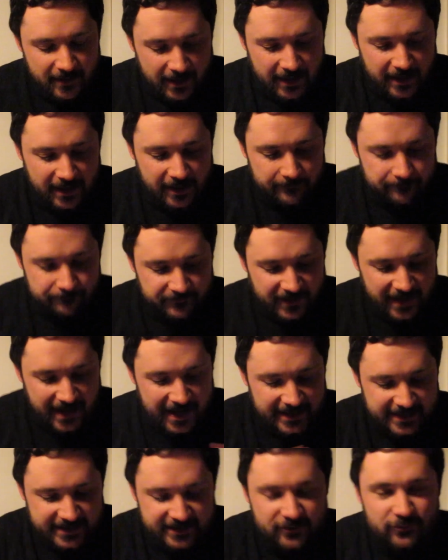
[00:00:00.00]
And
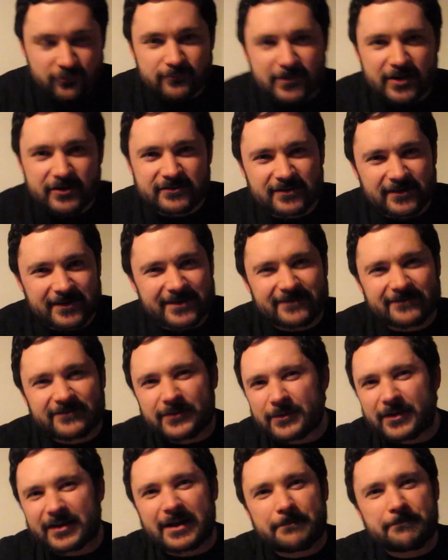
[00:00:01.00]
it can almost
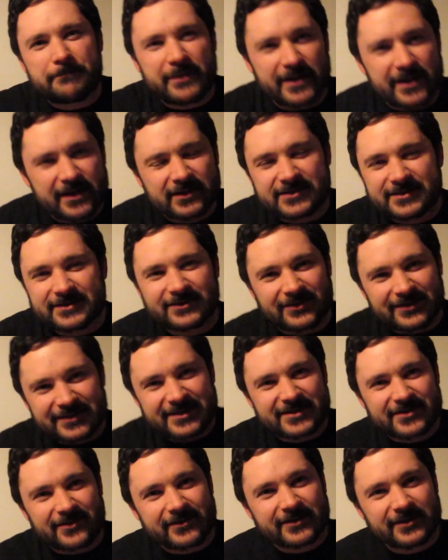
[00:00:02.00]
feel like a burden,
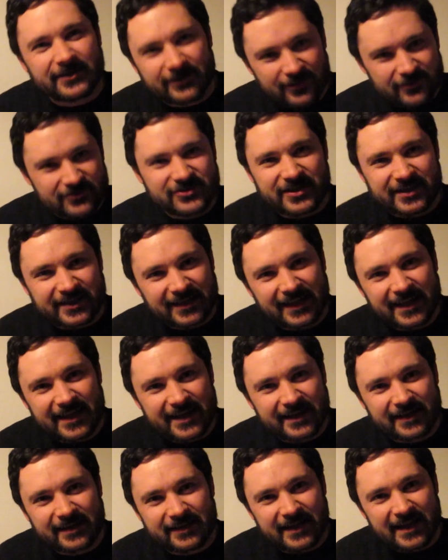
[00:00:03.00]
like psychologically.
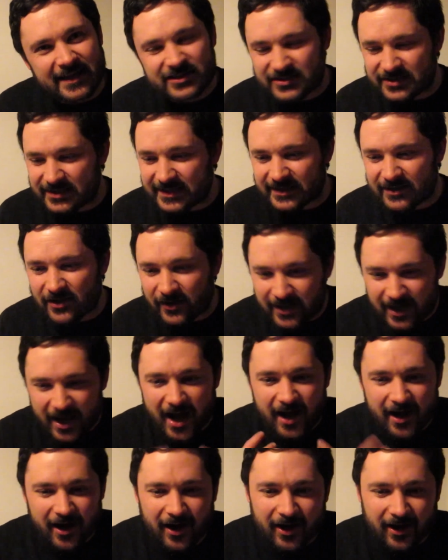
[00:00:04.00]
It can actually kind of
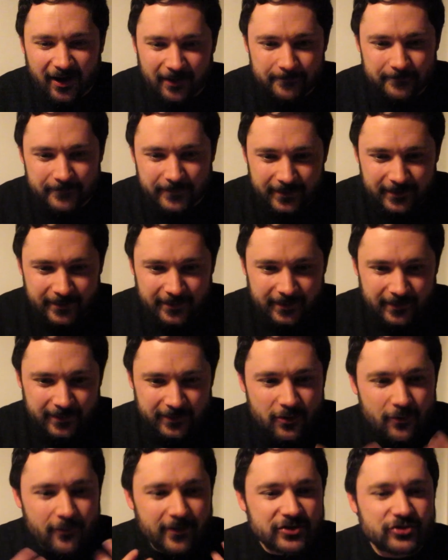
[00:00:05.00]
harm
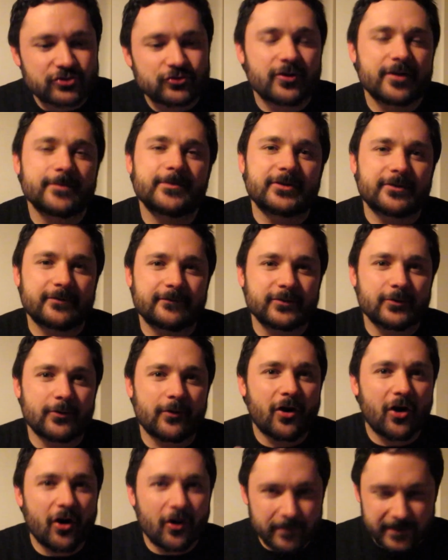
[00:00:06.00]
your enjoyment of
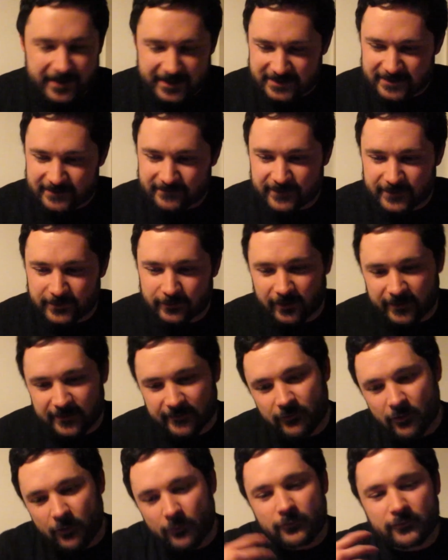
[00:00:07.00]
your hobby to feel like
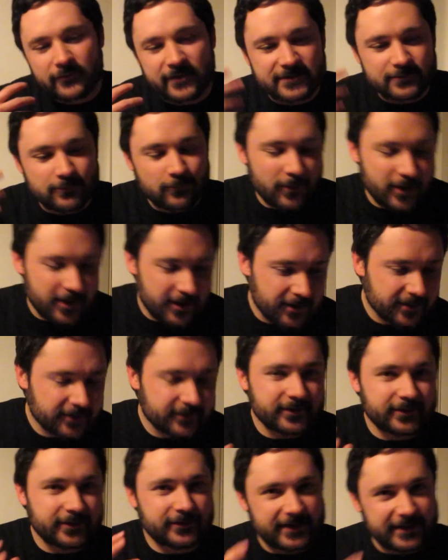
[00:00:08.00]
you've got all this work
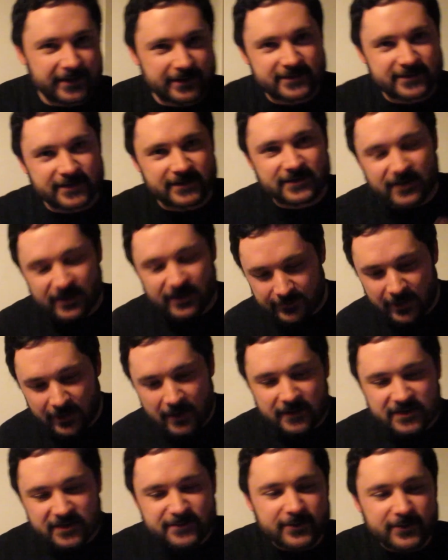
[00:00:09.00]
that you need to do.
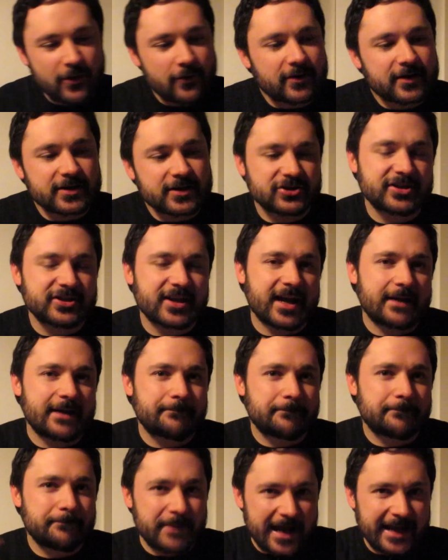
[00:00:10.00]
So we're not going to
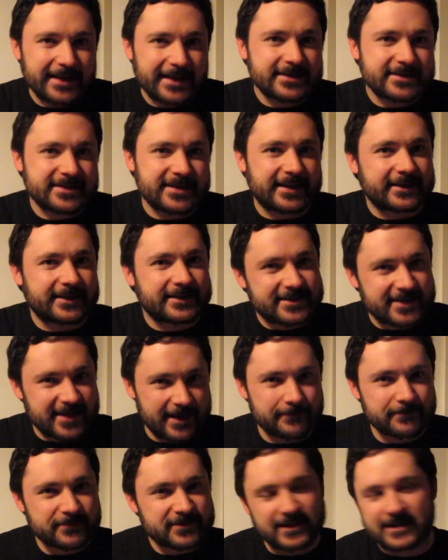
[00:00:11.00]
share painting
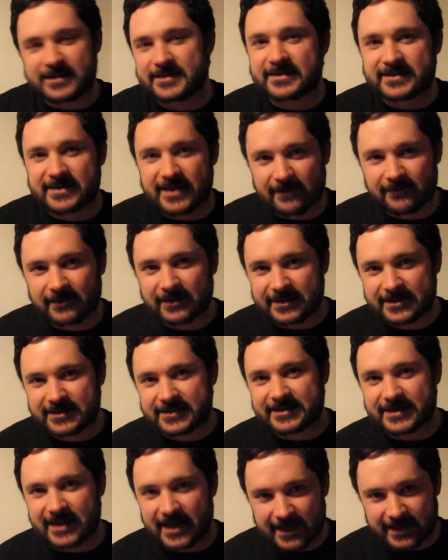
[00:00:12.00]
tips necessarily
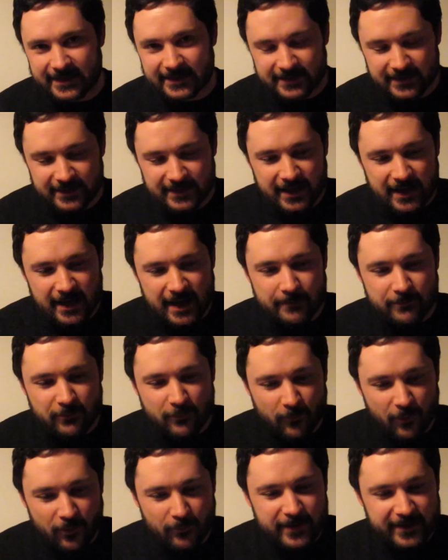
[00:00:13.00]
today,
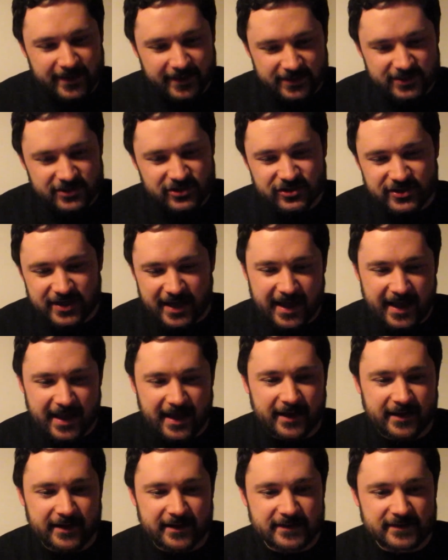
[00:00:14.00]
but what we're going to
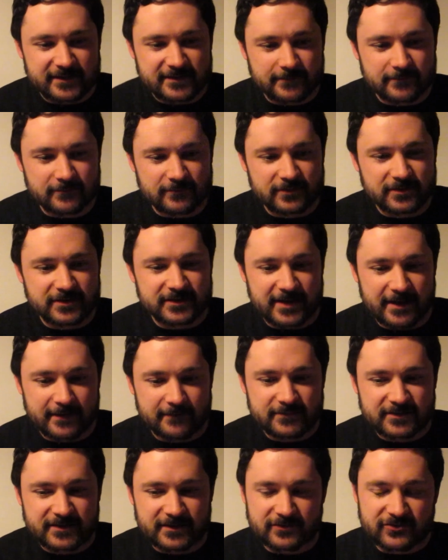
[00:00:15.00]
share is some
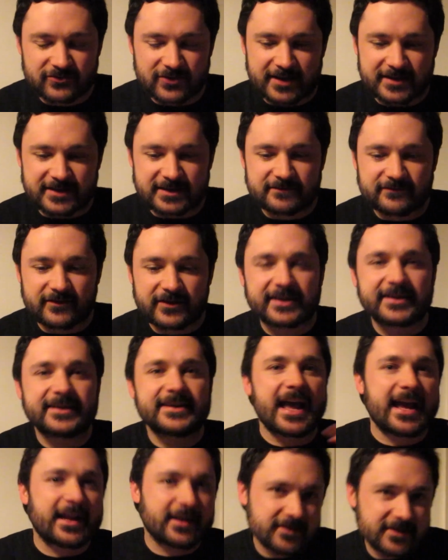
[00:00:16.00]
tips and strategies for
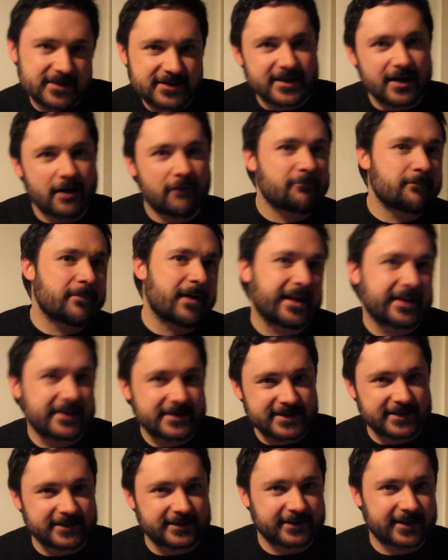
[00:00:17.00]
getting yourself
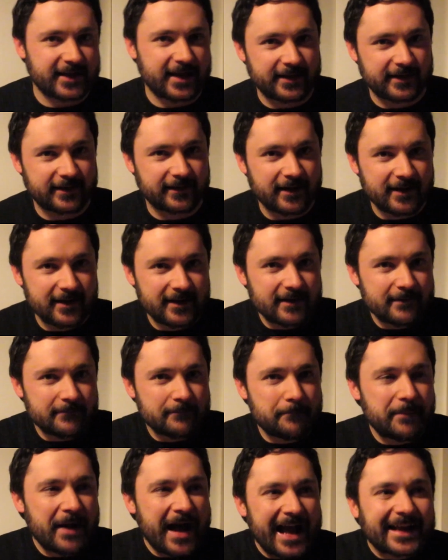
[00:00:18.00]
painted and getting
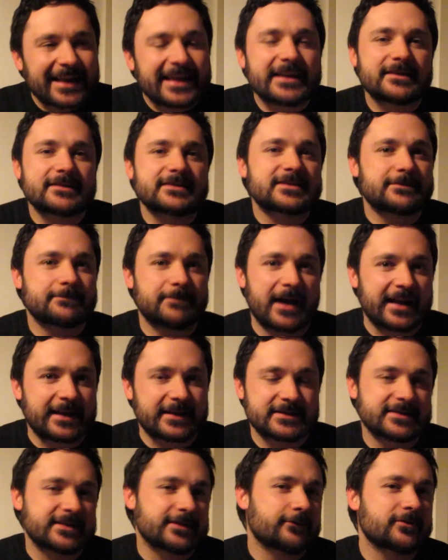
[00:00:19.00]
back into
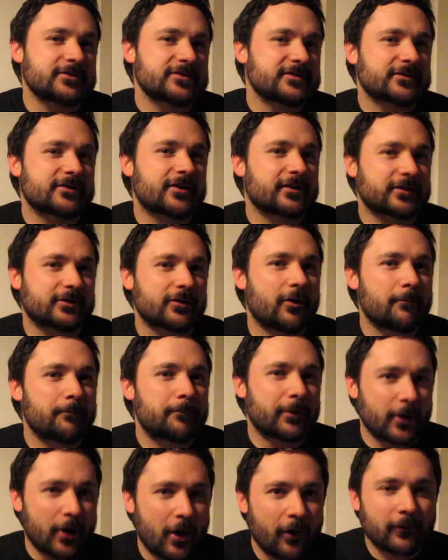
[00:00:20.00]
painting once you kind of got
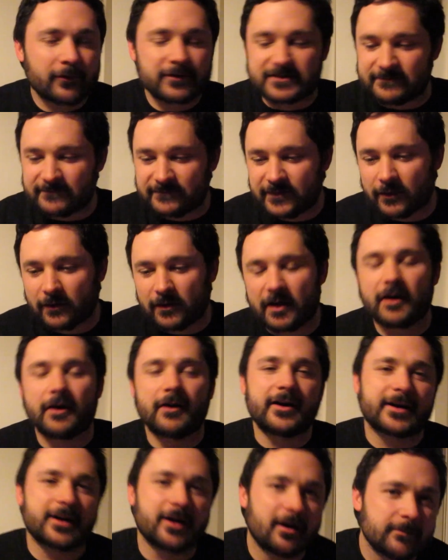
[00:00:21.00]
blocked and feel like,
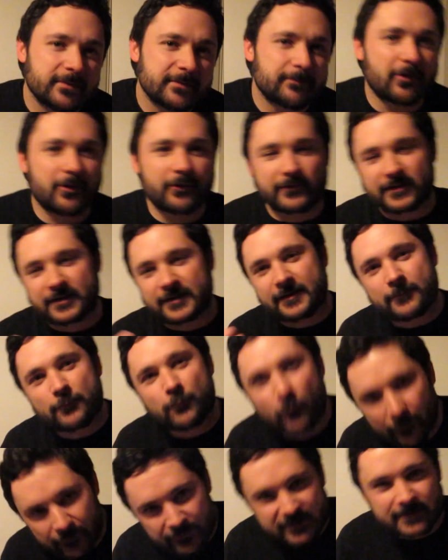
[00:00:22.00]
oh, I can't be bothered, I
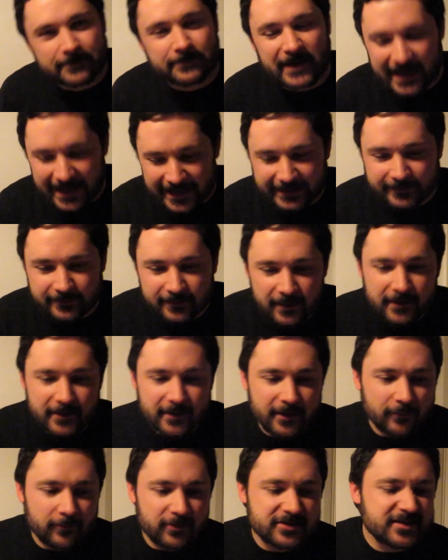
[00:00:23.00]
don't want to paint,
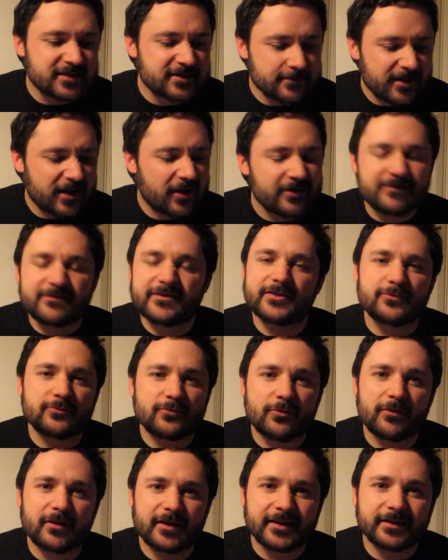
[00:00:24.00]
which is something I feel
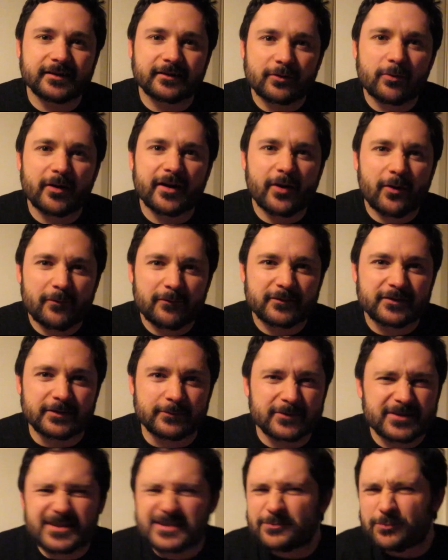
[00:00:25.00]
quite often,
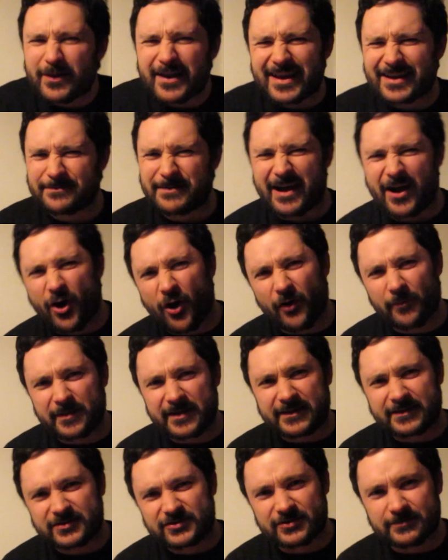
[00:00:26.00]
which is weird about a
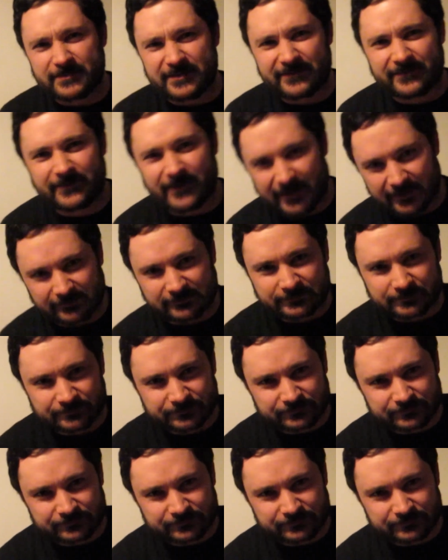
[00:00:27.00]
hobby that should be fun.